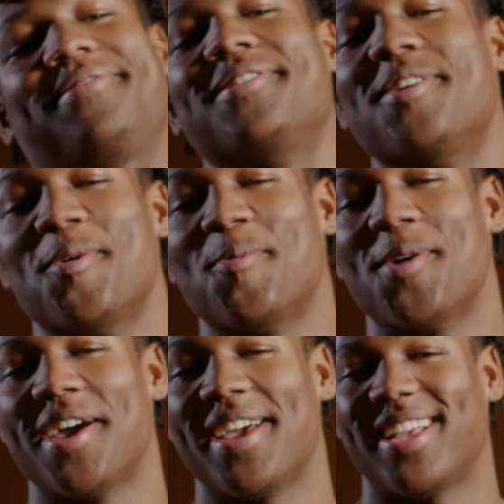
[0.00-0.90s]
no
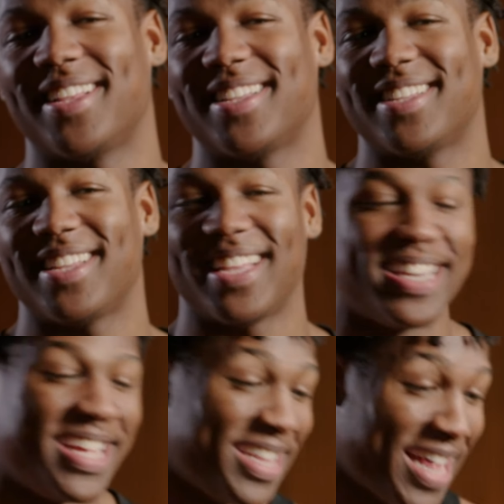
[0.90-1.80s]
way.
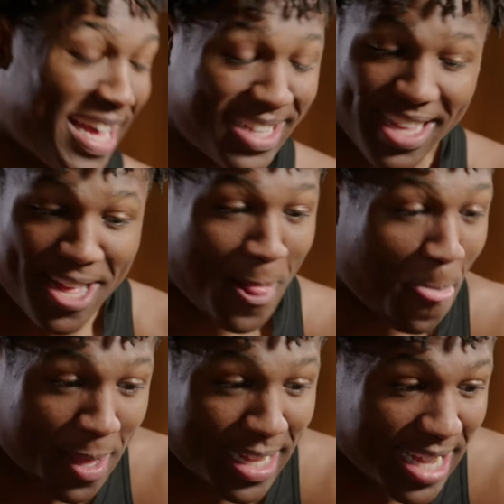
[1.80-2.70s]
And then like
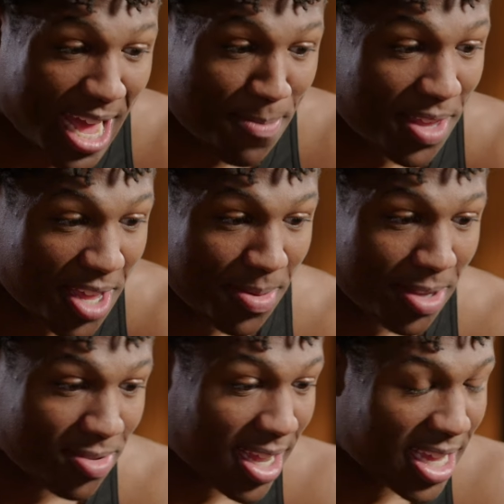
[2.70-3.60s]
he dabbed me up.
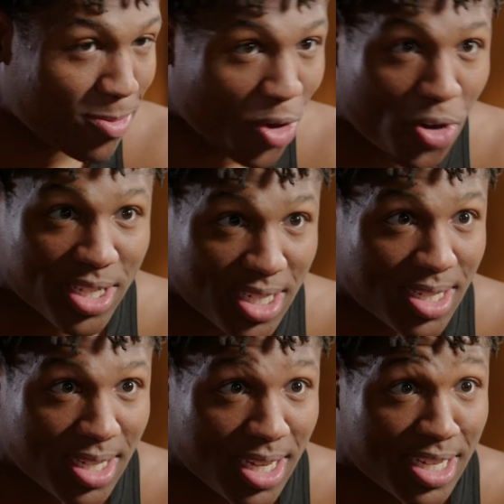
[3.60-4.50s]
He was like, keep going,
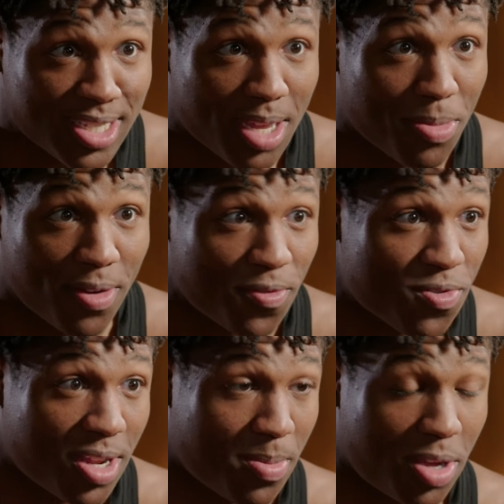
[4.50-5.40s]
GG. And he said my
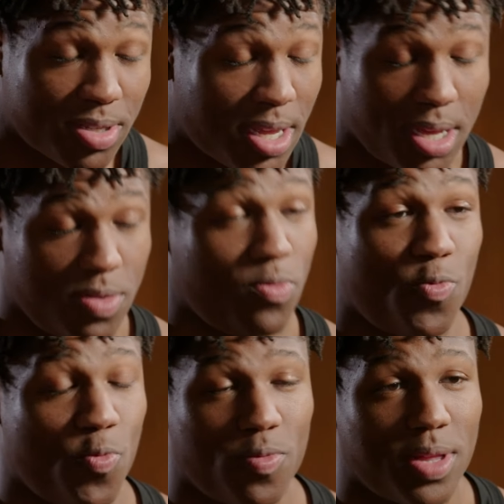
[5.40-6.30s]
full name. I was like,
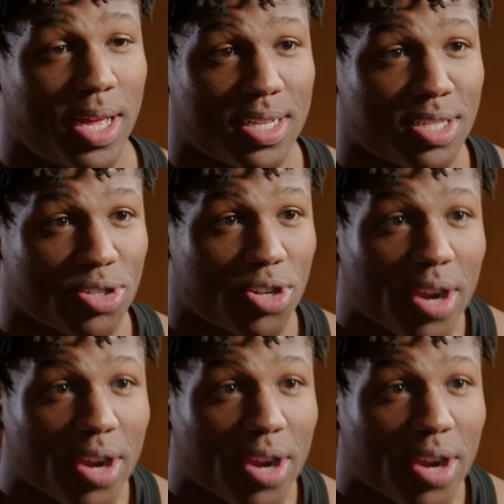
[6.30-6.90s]
like, this is